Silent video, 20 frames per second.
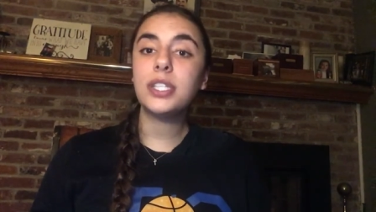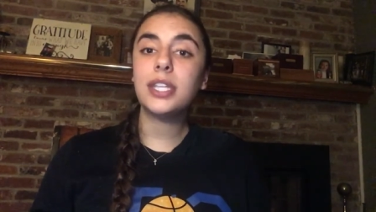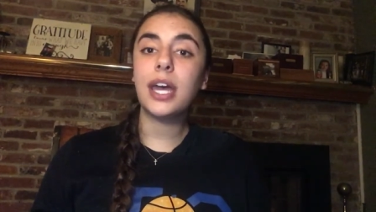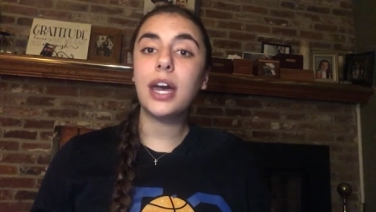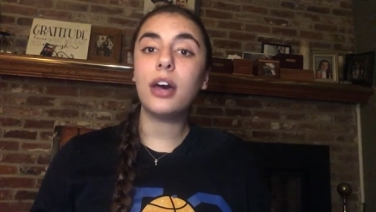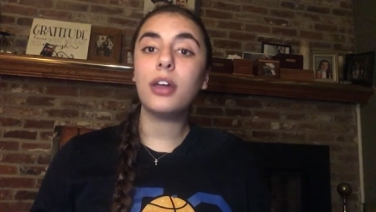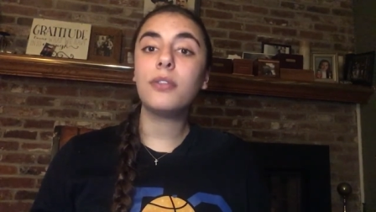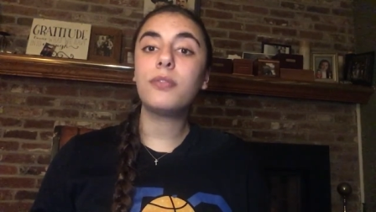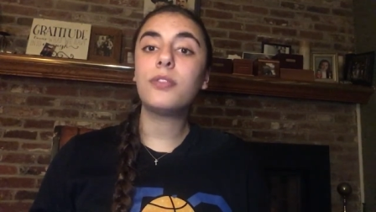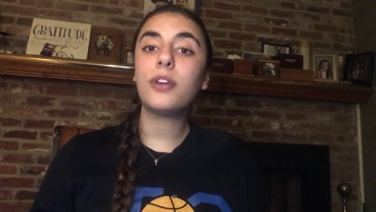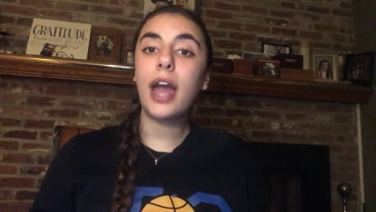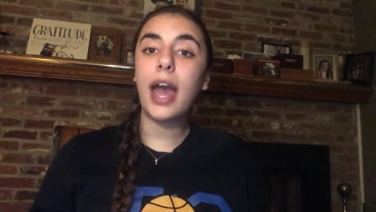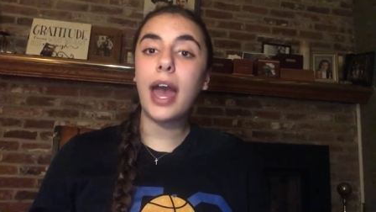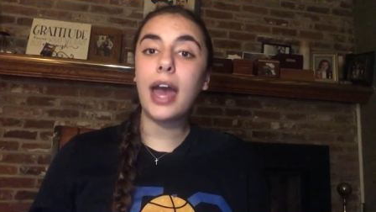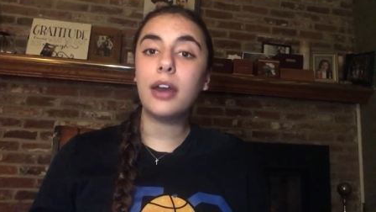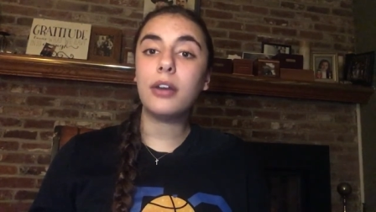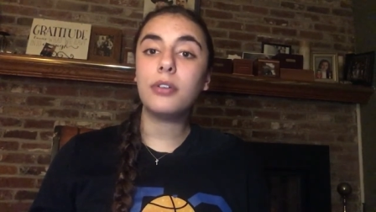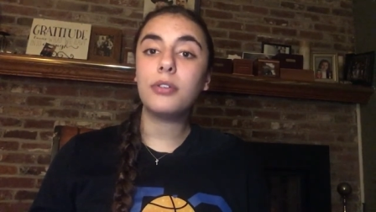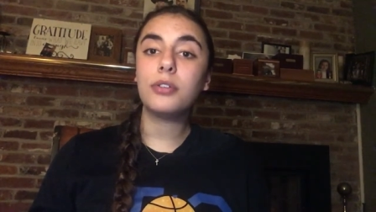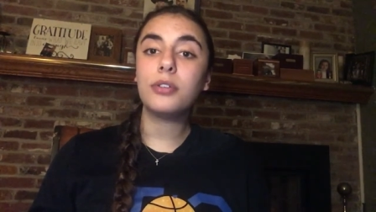Health for
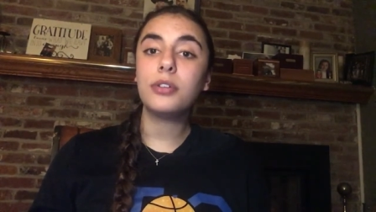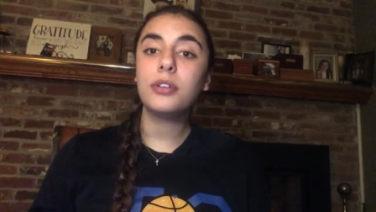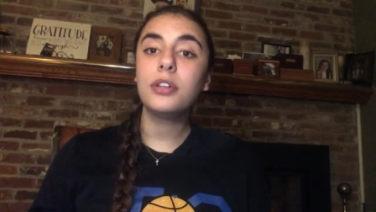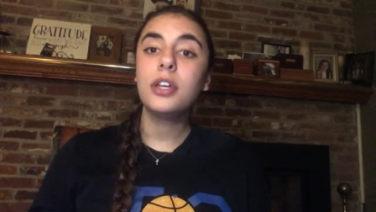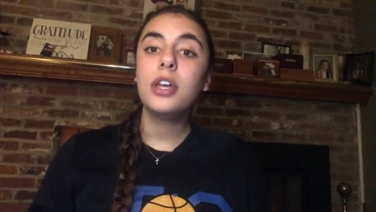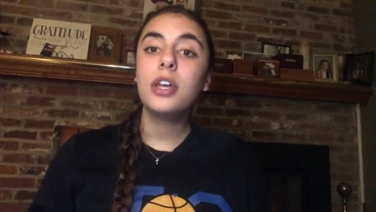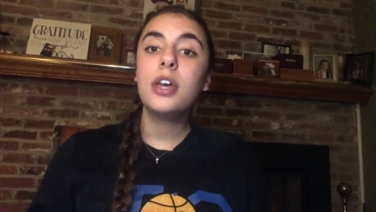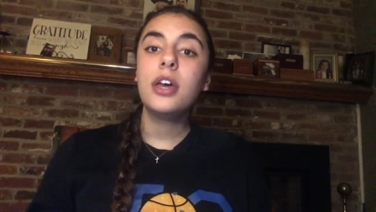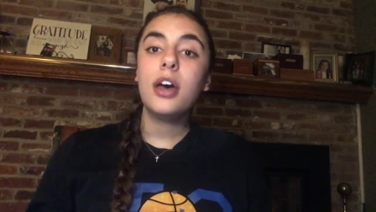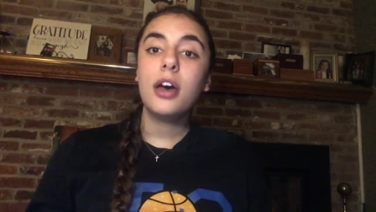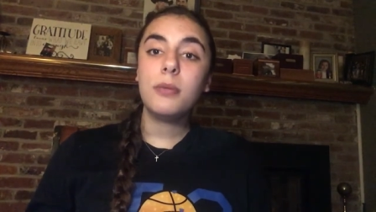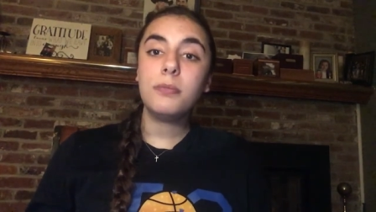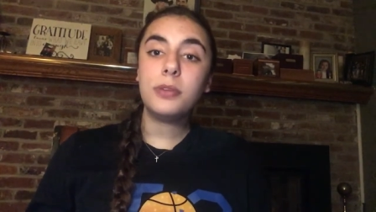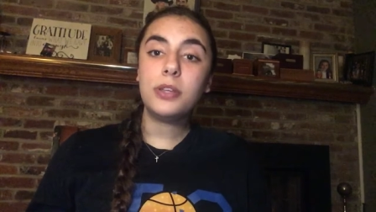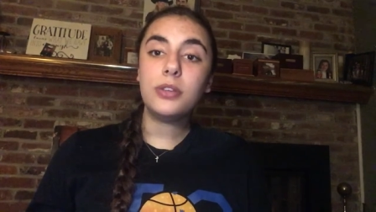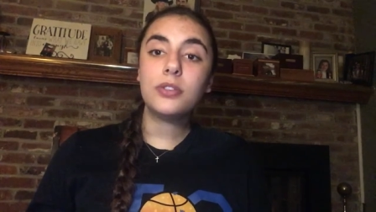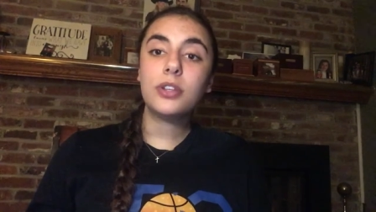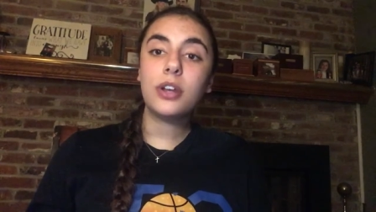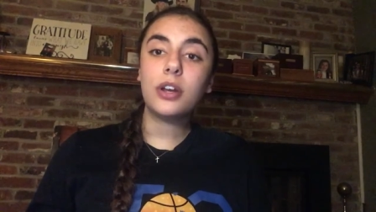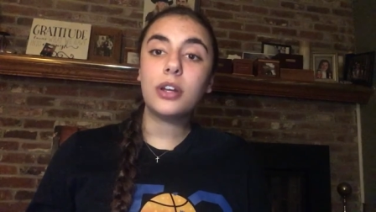Adderall
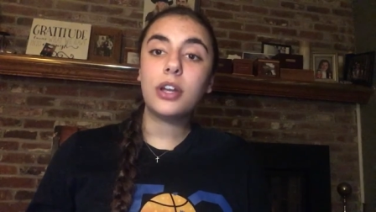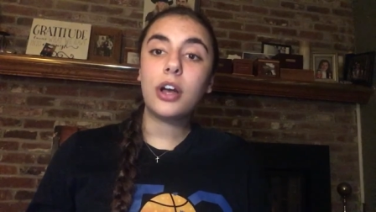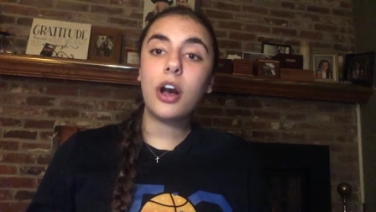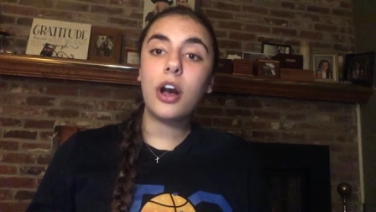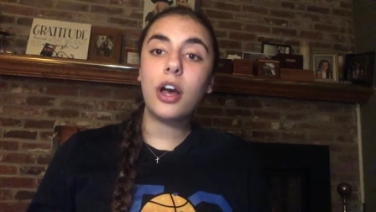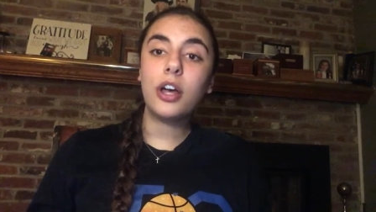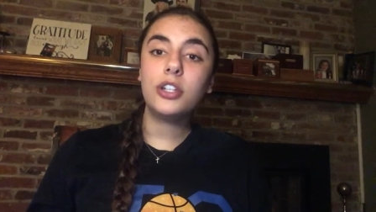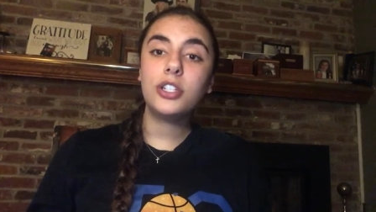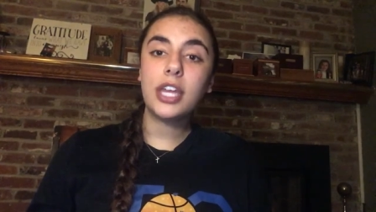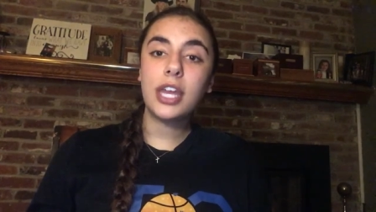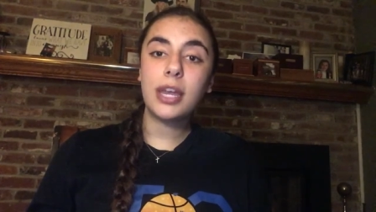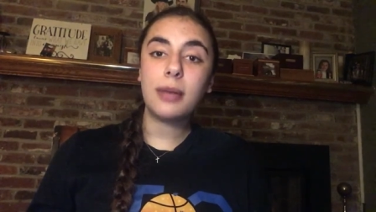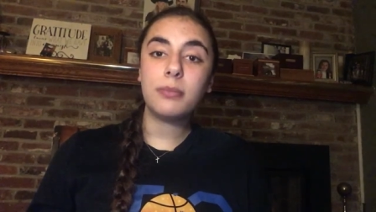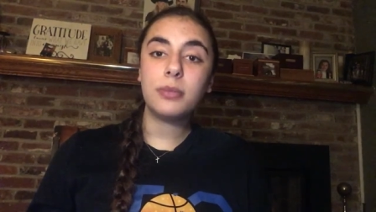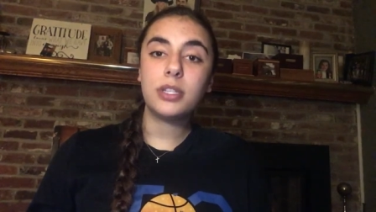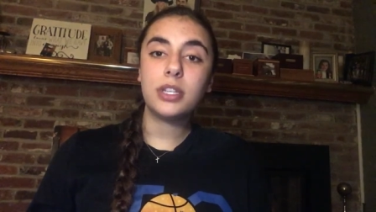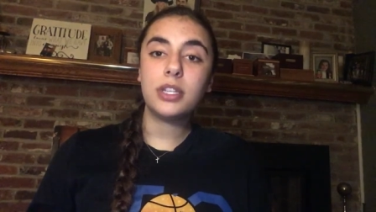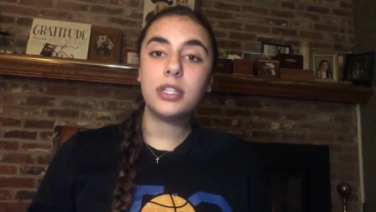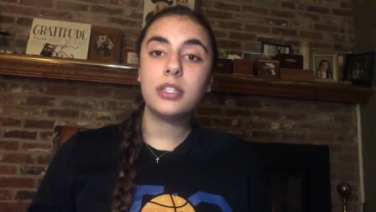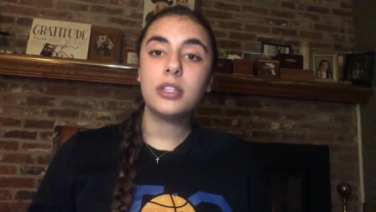abuse on college
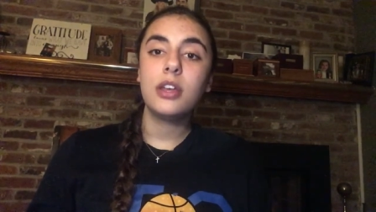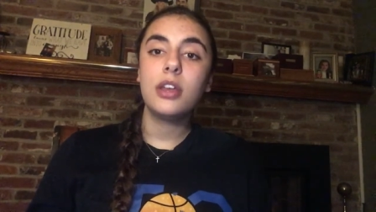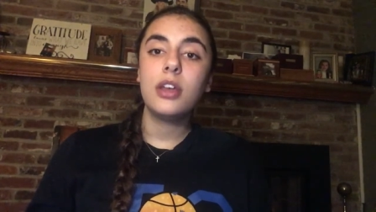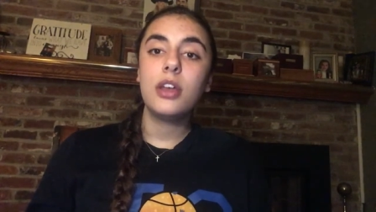campuses,